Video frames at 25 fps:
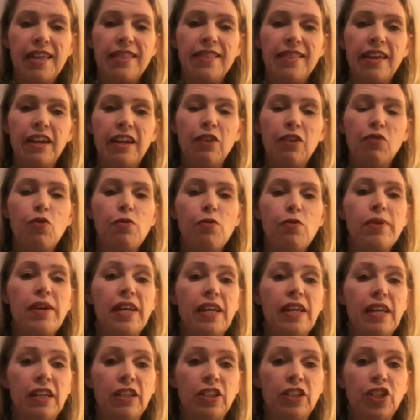Then it will be
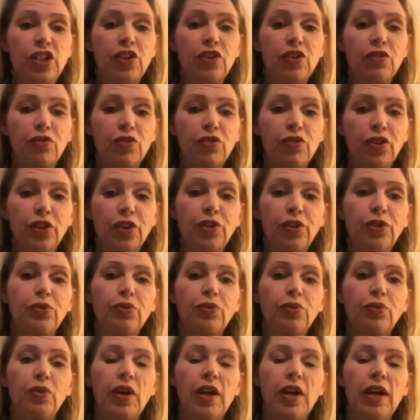easier for
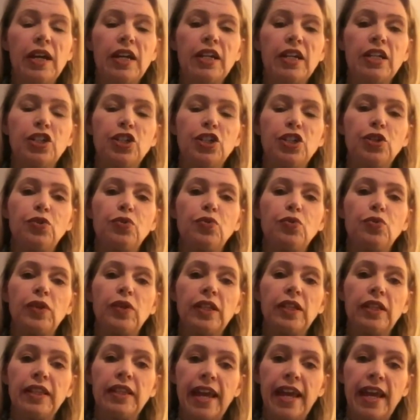you to
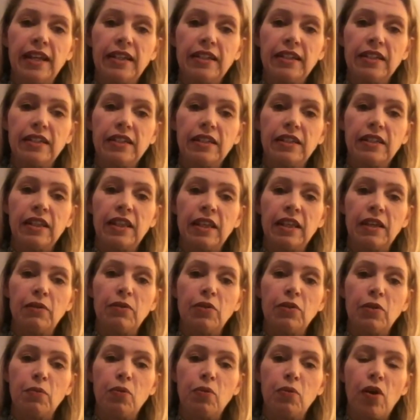relate
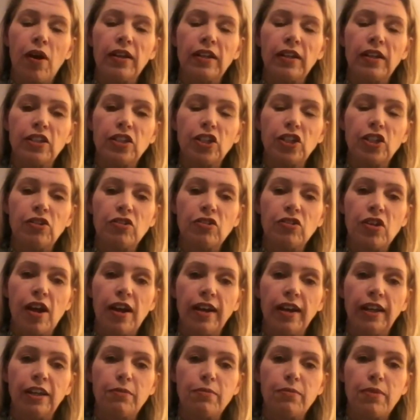the products that you're
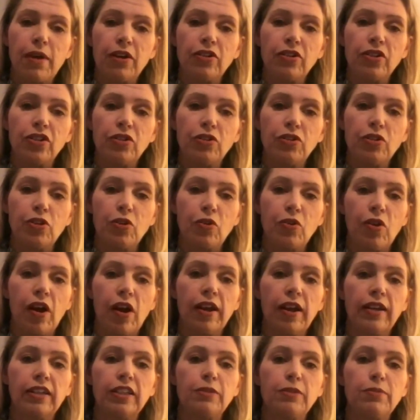talking about to your
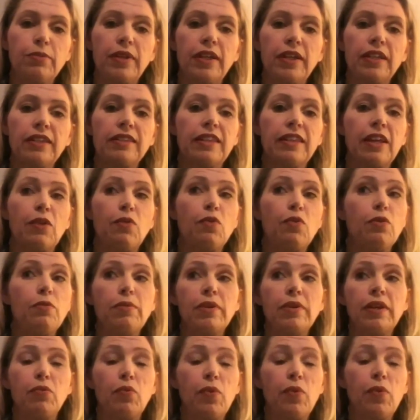audience because they will
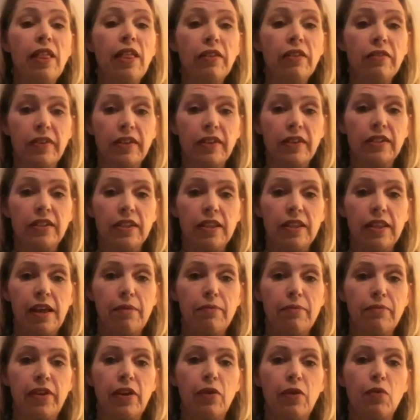be relevant to
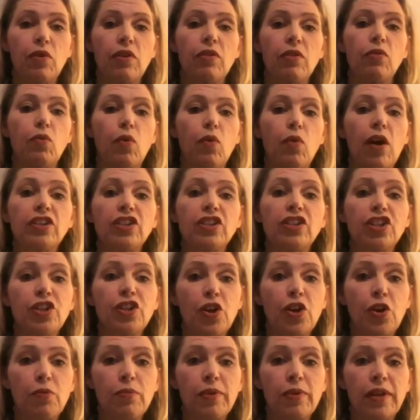them. They will want to
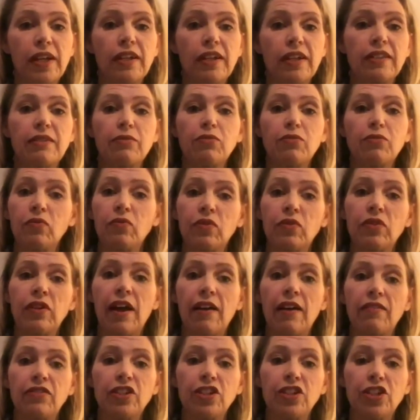know because it will
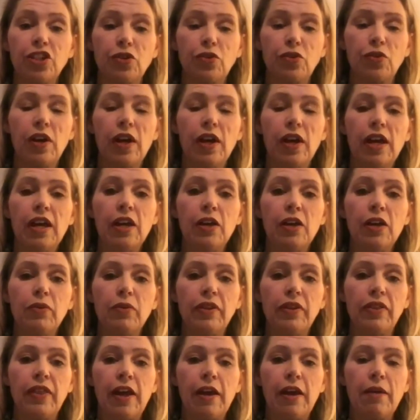have to do
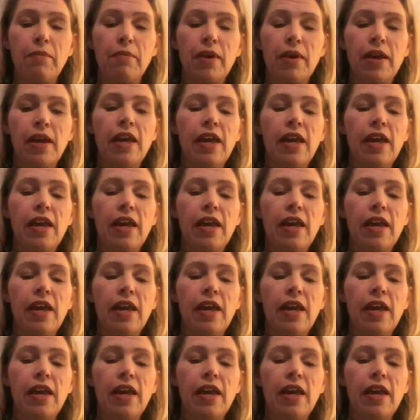with them.